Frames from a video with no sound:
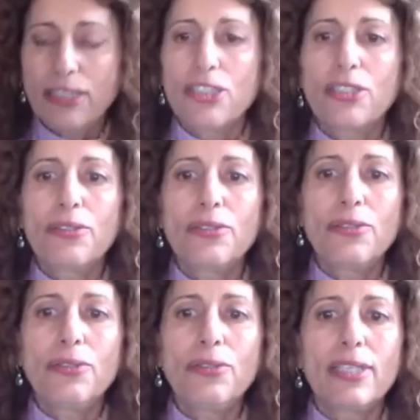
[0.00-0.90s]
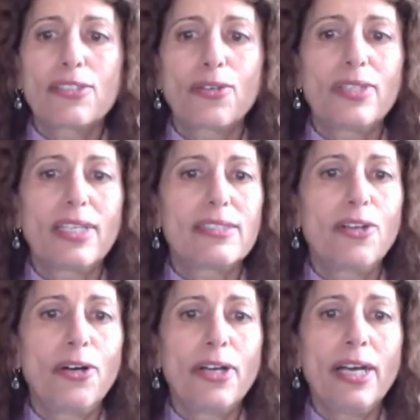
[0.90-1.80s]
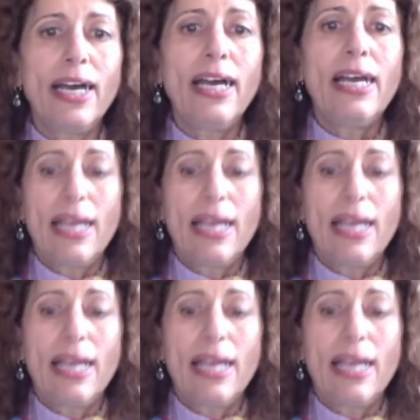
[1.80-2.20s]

too, and so does Dora.